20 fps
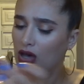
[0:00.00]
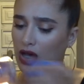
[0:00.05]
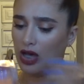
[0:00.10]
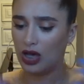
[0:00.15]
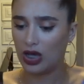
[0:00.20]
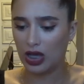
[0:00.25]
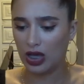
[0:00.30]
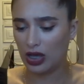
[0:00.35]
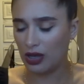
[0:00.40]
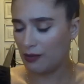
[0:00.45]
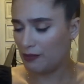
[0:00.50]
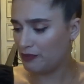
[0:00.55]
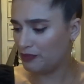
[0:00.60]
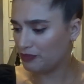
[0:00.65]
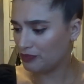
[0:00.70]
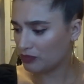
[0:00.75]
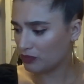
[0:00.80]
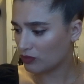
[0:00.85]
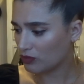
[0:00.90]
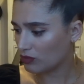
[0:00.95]
Um,
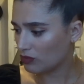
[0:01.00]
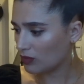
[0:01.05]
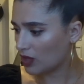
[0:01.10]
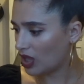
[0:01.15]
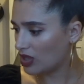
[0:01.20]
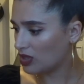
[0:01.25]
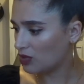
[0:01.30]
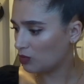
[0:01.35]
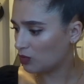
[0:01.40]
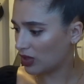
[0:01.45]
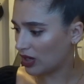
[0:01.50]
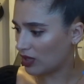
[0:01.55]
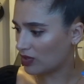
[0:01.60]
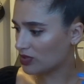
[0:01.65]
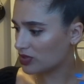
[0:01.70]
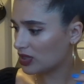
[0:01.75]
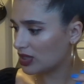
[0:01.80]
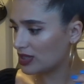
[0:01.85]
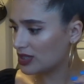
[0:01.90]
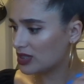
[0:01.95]
and then what
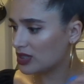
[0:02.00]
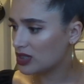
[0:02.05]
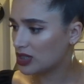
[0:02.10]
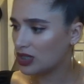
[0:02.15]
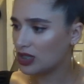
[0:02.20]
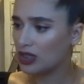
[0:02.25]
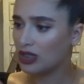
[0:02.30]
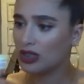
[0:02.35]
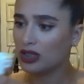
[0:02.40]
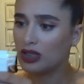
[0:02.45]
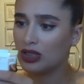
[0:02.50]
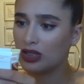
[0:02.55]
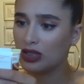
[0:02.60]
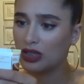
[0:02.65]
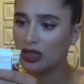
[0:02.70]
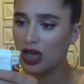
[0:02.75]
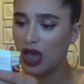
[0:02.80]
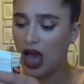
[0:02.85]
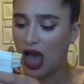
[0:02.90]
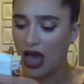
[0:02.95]
else? Let's see.
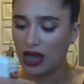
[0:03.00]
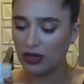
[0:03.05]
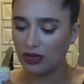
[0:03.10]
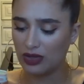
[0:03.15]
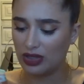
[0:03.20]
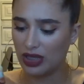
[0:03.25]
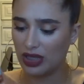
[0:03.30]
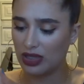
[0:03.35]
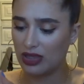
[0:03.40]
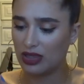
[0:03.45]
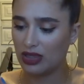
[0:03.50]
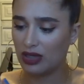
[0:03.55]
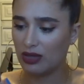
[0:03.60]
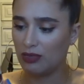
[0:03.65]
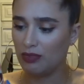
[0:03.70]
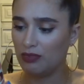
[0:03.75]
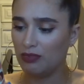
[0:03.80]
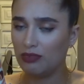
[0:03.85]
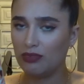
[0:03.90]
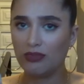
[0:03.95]
I don't think
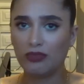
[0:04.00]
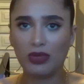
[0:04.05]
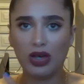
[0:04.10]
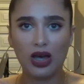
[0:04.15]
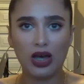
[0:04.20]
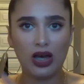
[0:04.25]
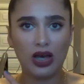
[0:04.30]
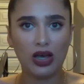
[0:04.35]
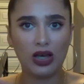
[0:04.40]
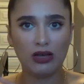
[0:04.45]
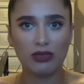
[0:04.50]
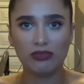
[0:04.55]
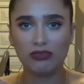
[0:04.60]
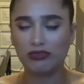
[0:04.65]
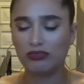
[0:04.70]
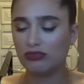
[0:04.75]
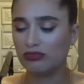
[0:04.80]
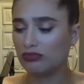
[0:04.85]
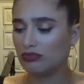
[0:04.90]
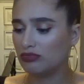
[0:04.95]
the uh,
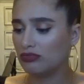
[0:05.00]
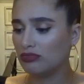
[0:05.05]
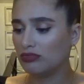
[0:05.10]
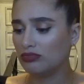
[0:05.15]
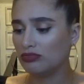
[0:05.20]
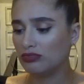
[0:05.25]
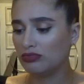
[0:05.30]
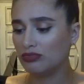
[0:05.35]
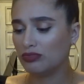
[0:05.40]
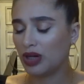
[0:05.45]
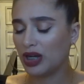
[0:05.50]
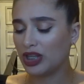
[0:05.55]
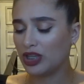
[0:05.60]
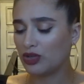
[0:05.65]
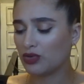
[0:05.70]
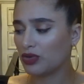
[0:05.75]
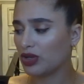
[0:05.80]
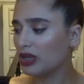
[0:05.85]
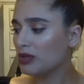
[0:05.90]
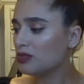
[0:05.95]
body
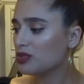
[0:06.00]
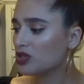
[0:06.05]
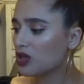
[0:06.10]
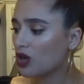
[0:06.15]
creams